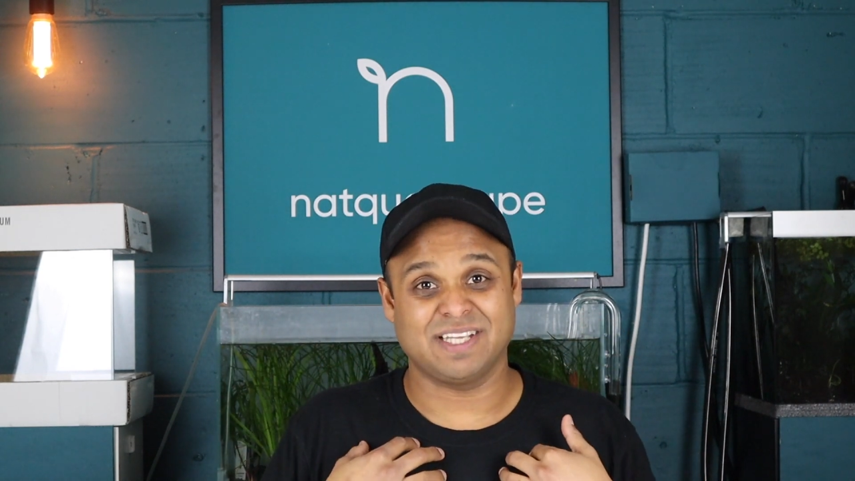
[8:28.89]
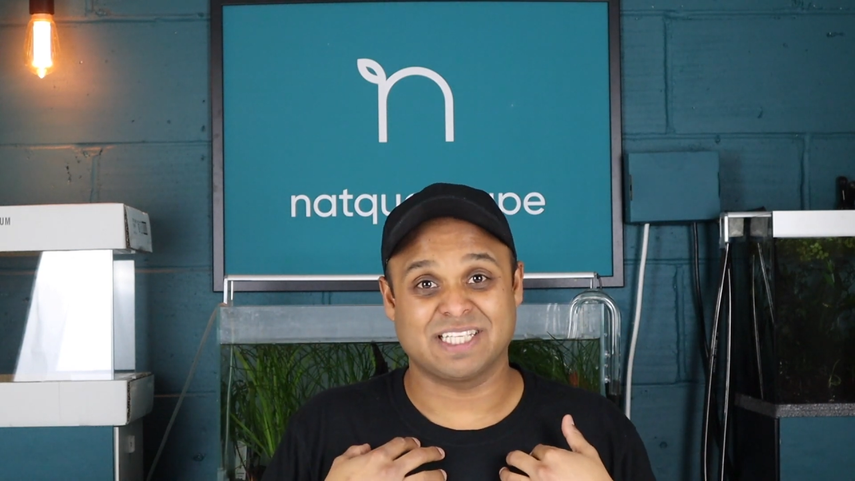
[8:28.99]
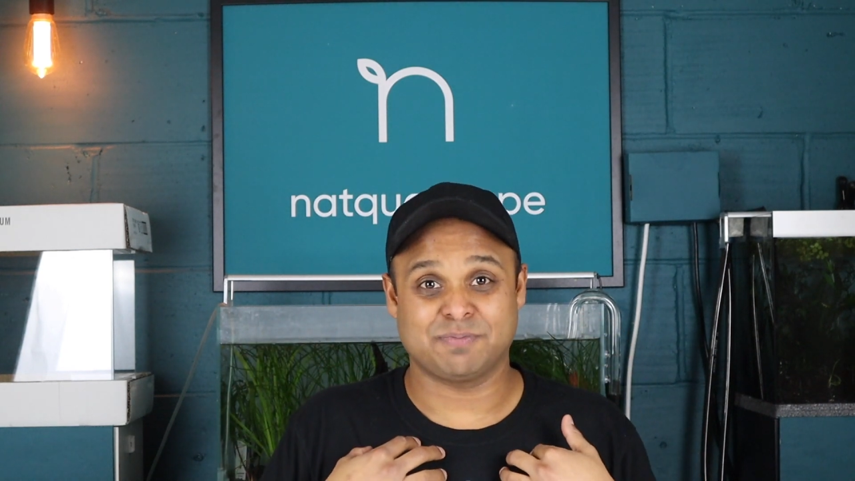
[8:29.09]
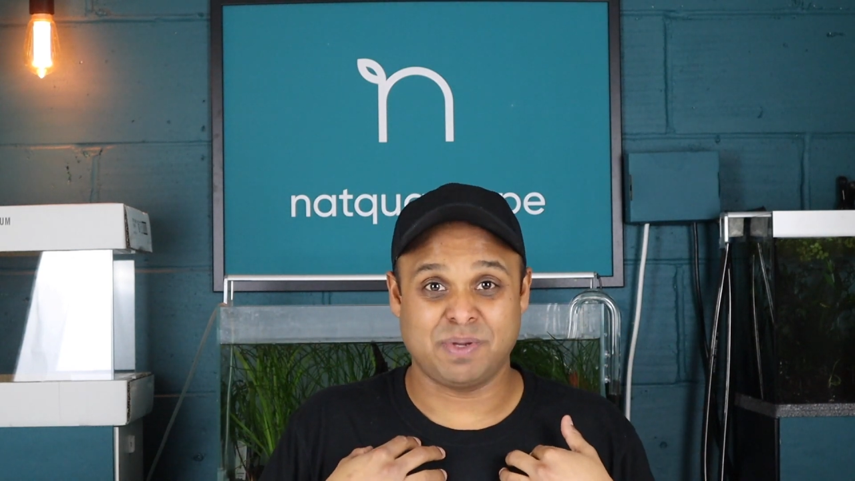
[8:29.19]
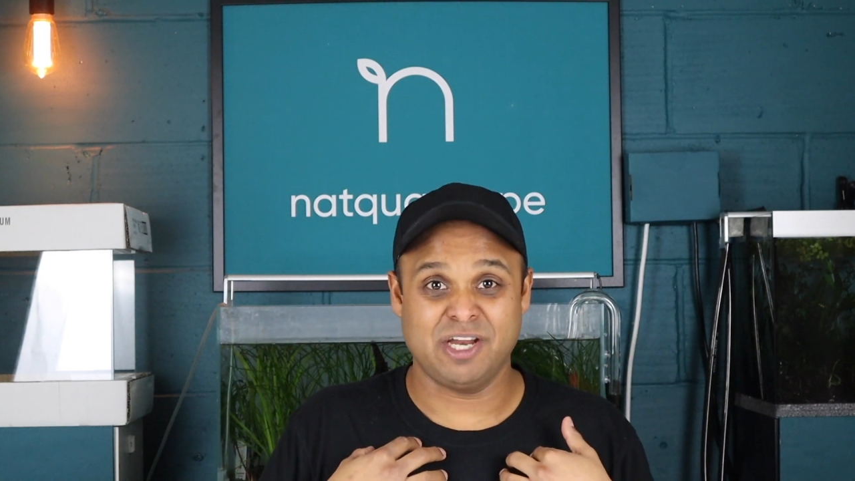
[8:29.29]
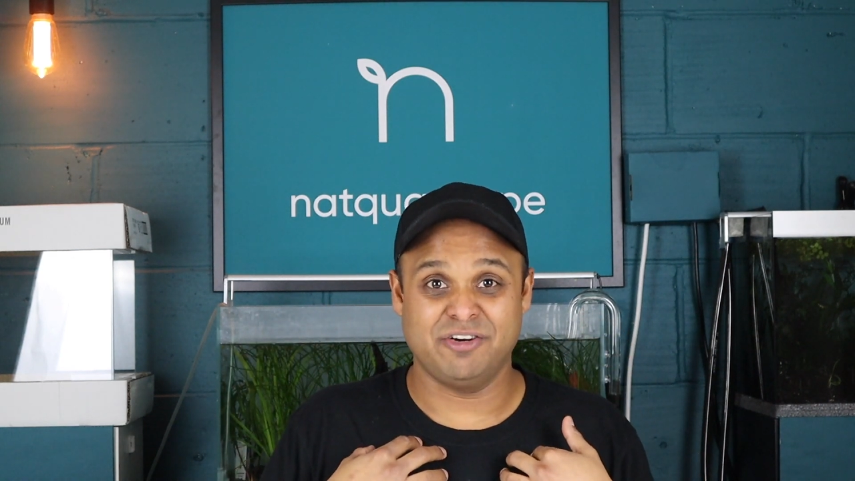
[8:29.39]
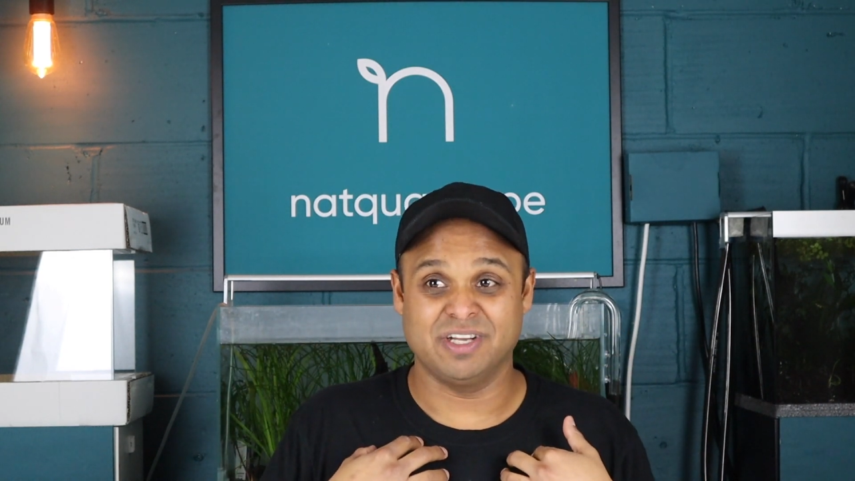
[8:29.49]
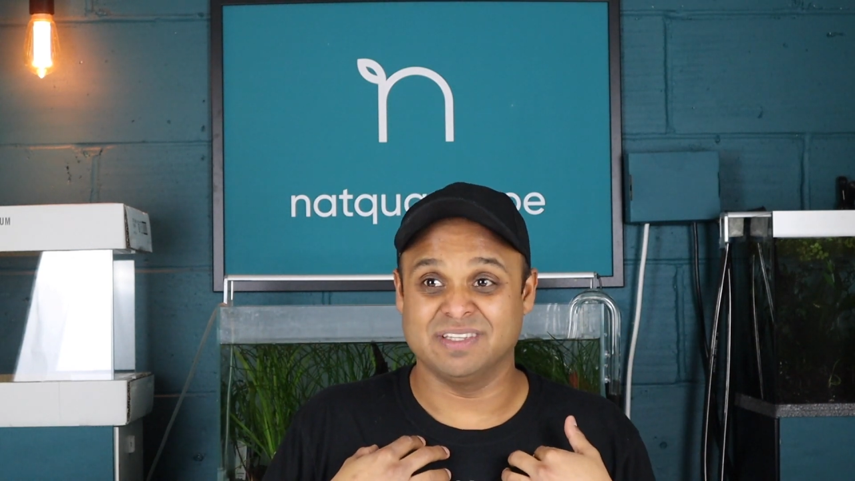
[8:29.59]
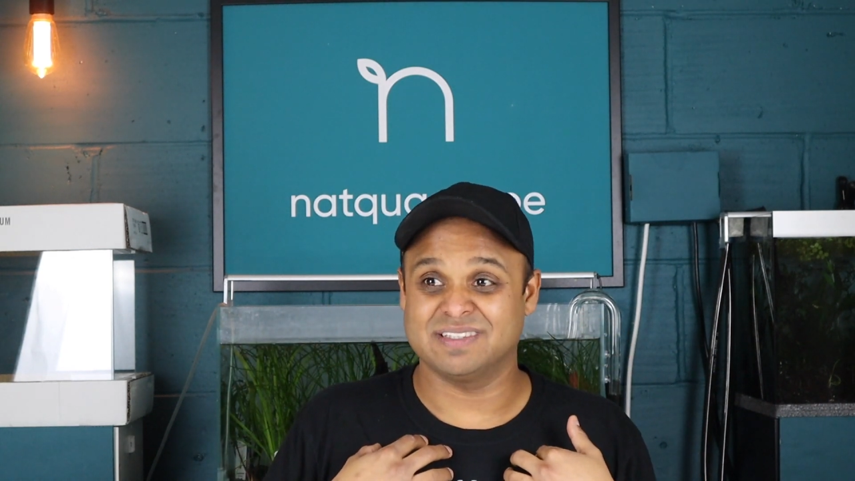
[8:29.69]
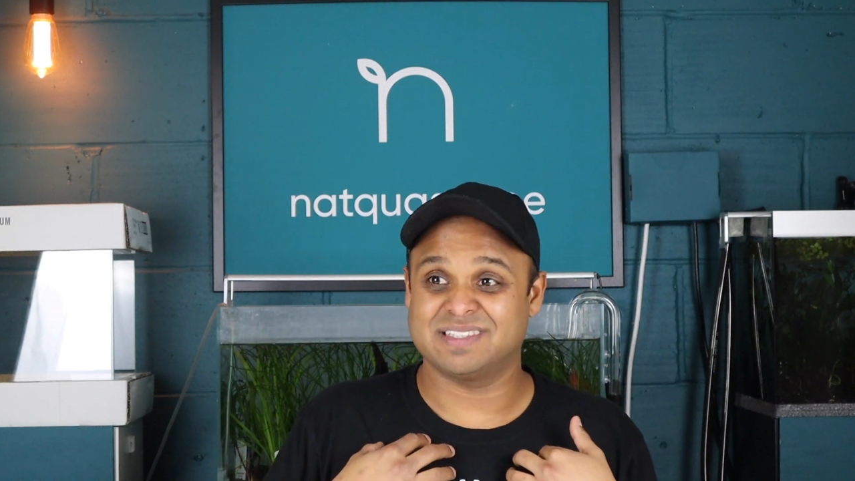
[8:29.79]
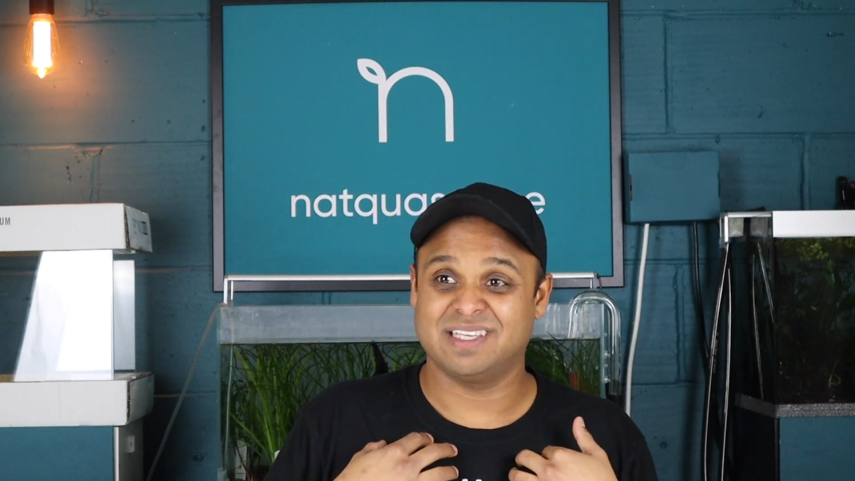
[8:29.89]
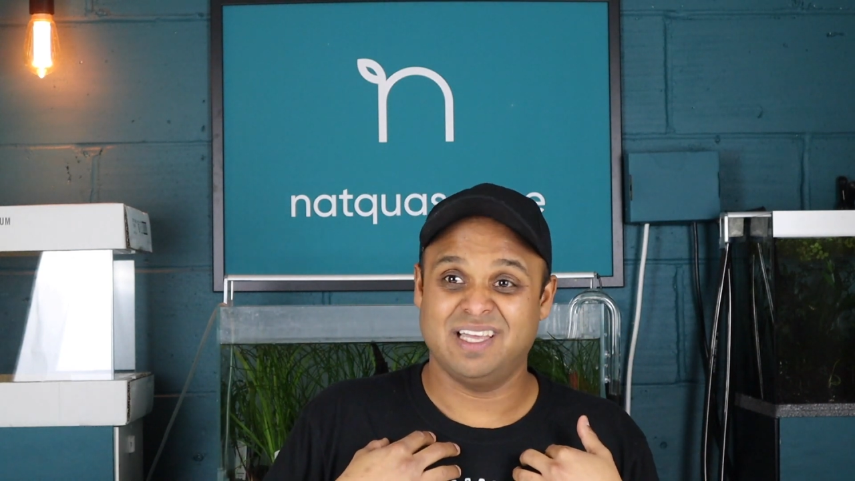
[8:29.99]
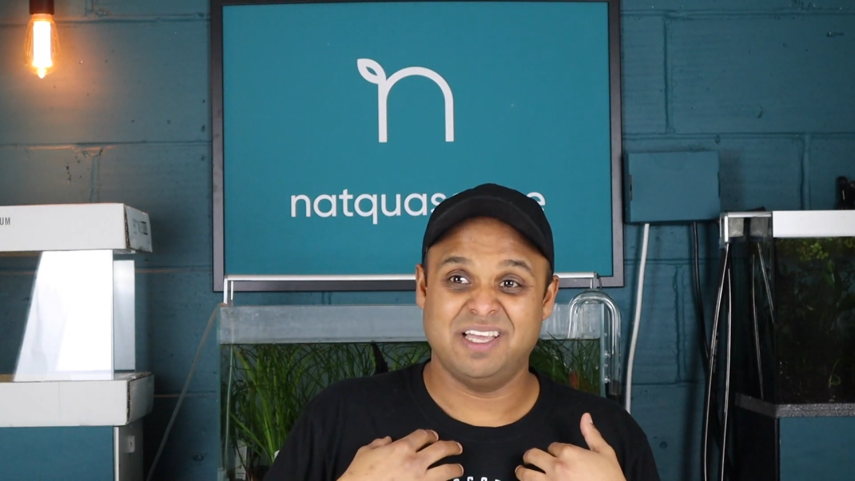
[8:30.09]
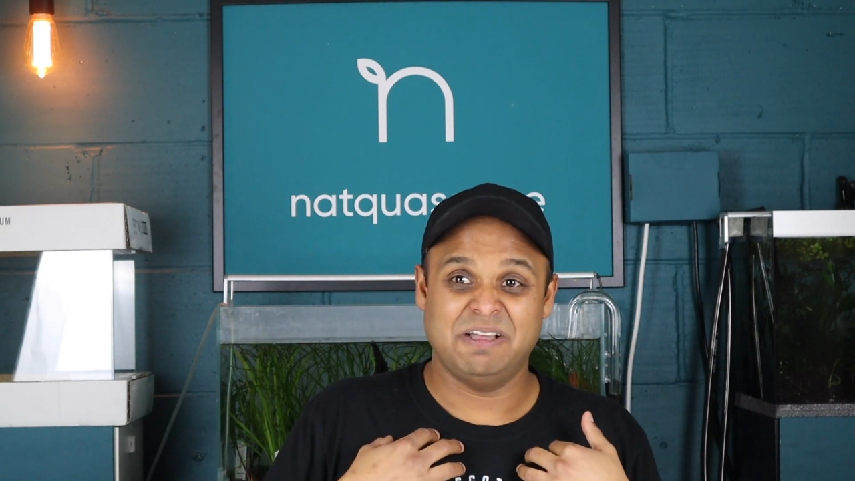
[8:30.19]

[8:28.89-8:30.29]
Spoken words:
experience,